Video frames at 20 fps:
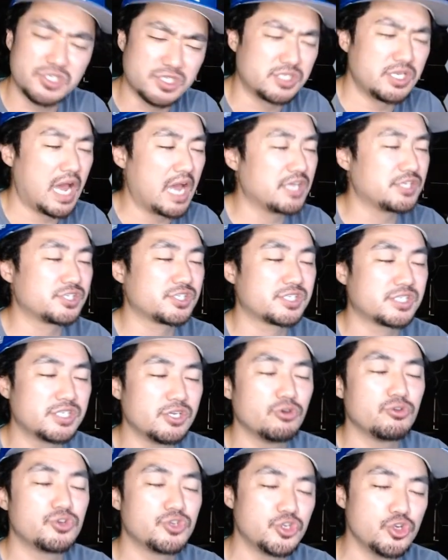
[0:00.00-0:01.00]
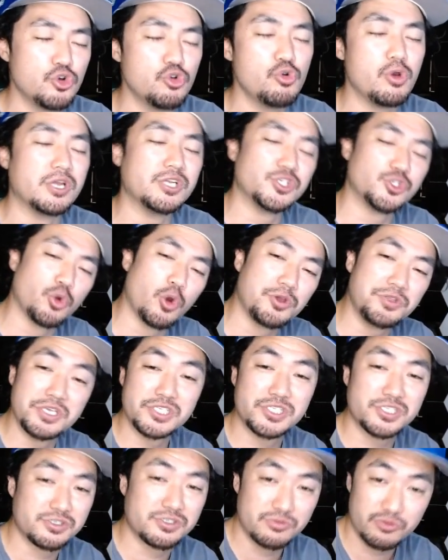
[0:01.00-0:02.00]
I still do enjoy
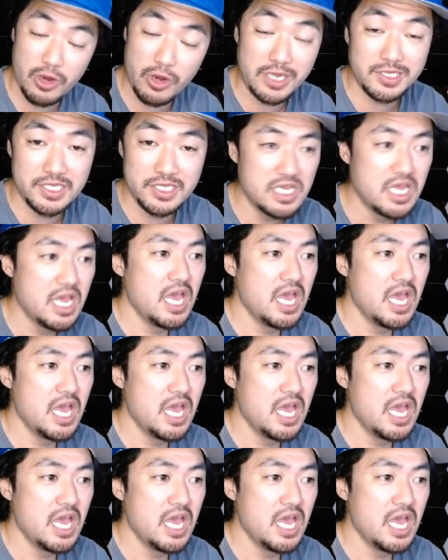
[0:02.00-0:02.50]
this greatly.